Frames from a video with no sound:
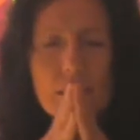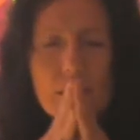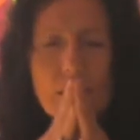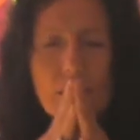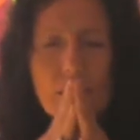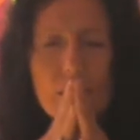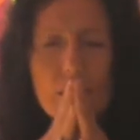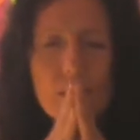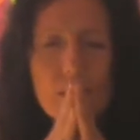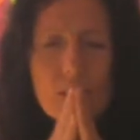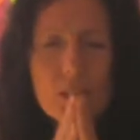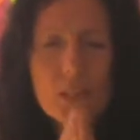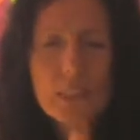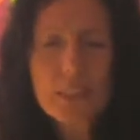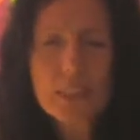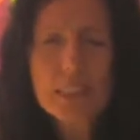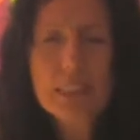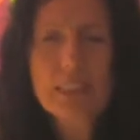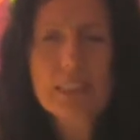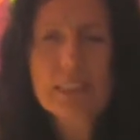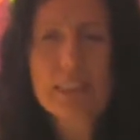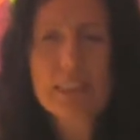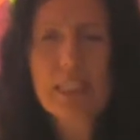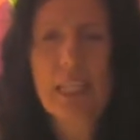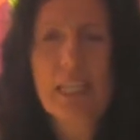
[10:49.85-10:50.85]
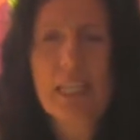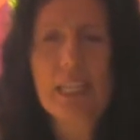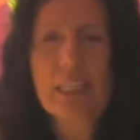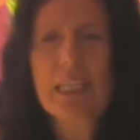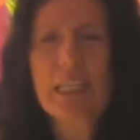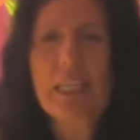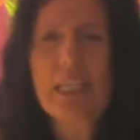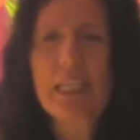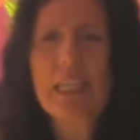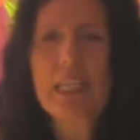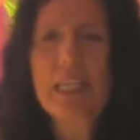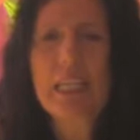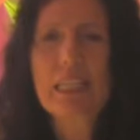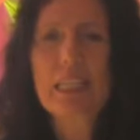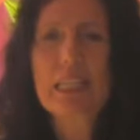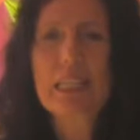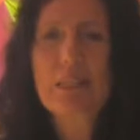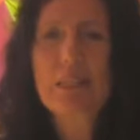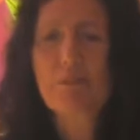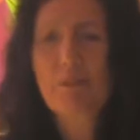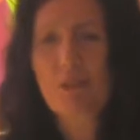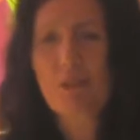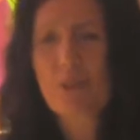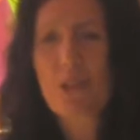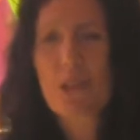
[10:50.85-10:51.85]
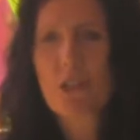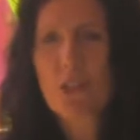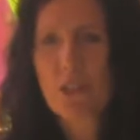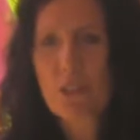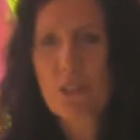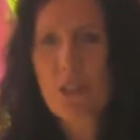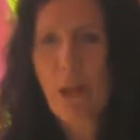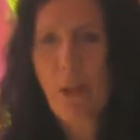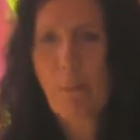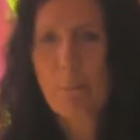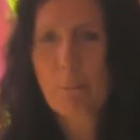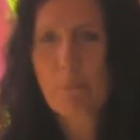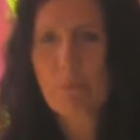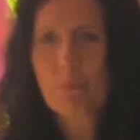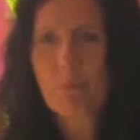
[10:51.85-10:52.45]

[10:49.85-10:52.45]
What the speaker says: Learning the technique is the first step.